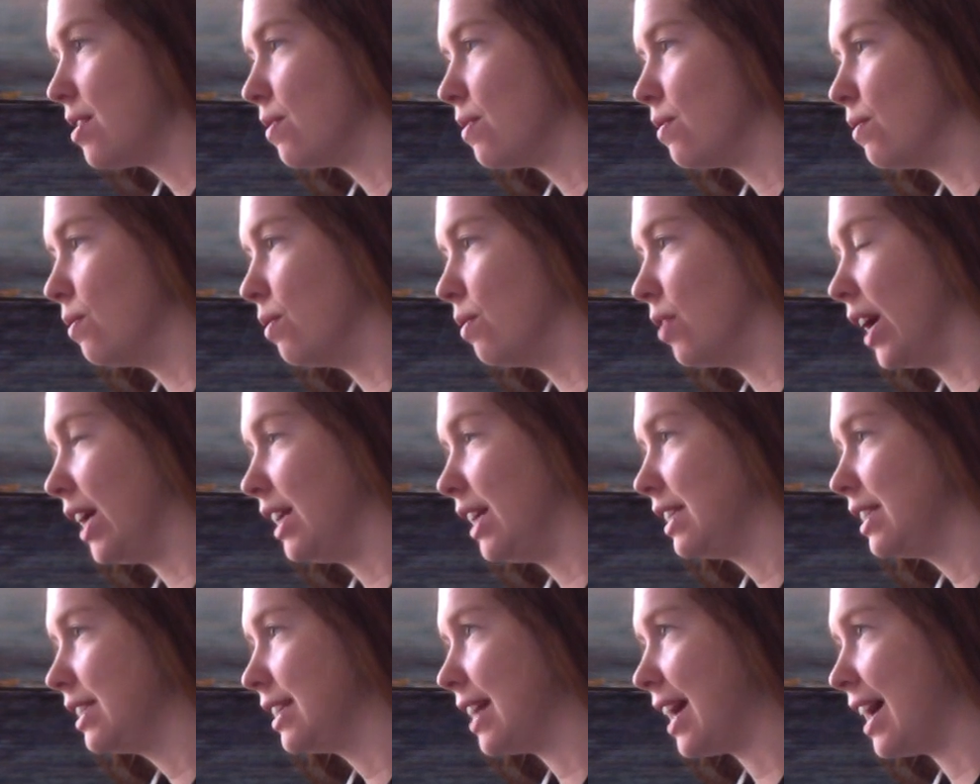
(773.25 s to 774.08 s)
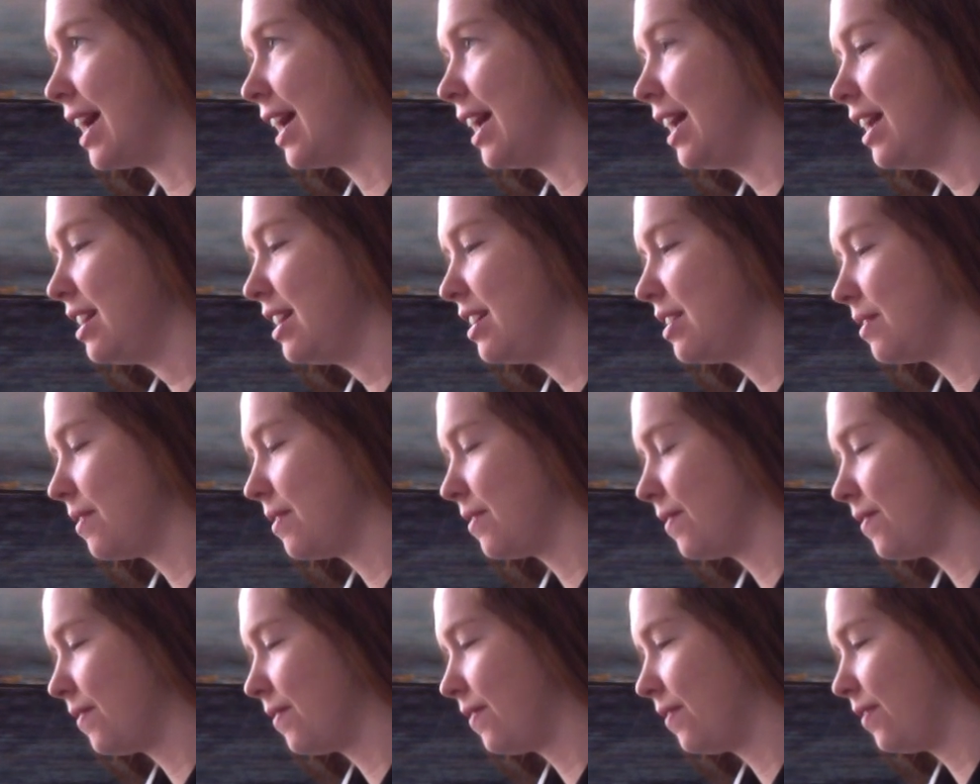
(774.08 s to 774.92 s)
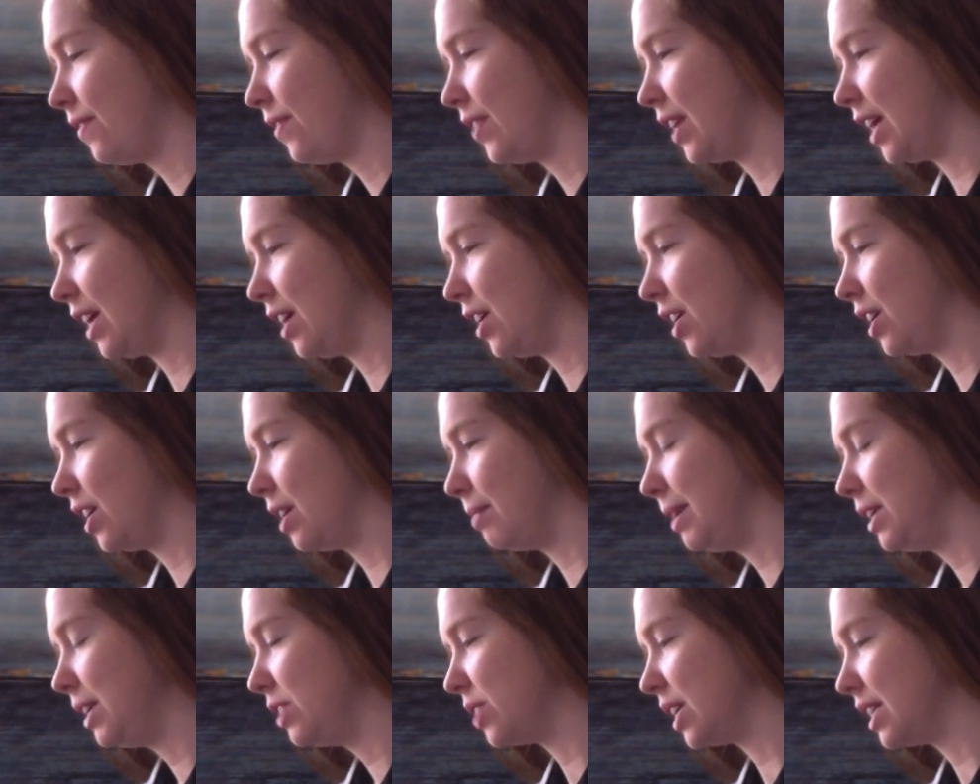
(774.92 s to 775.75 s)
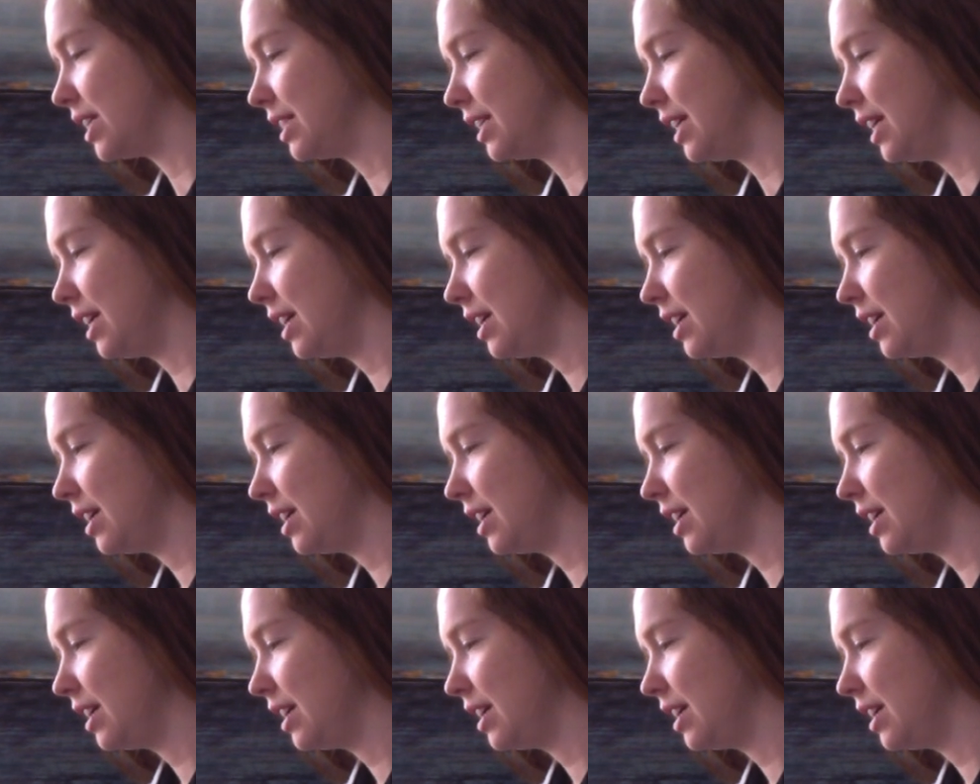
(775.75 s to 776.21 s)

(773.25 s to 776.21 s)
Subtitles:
right side that you're going to be dressing.